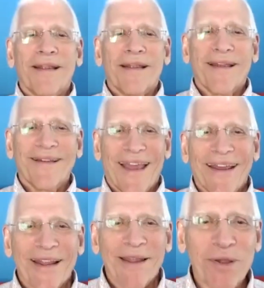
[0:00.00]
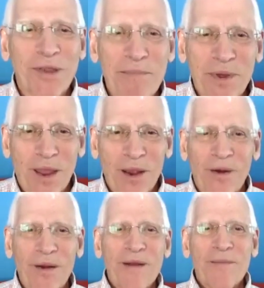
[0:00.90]
Okay, let me stop you
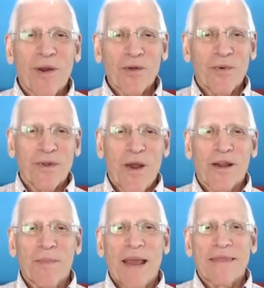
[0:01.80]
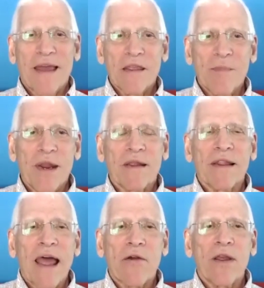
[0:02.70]
there because we'll talk about that in a minute.
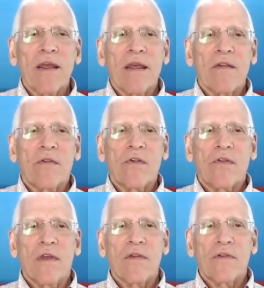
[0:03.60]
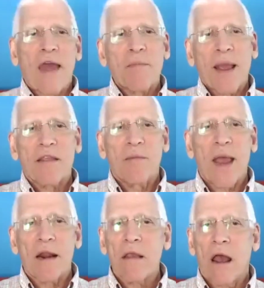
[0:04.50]
Larry, is that about the
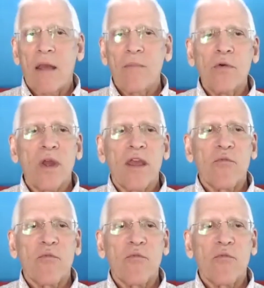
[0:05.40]
amount of time you give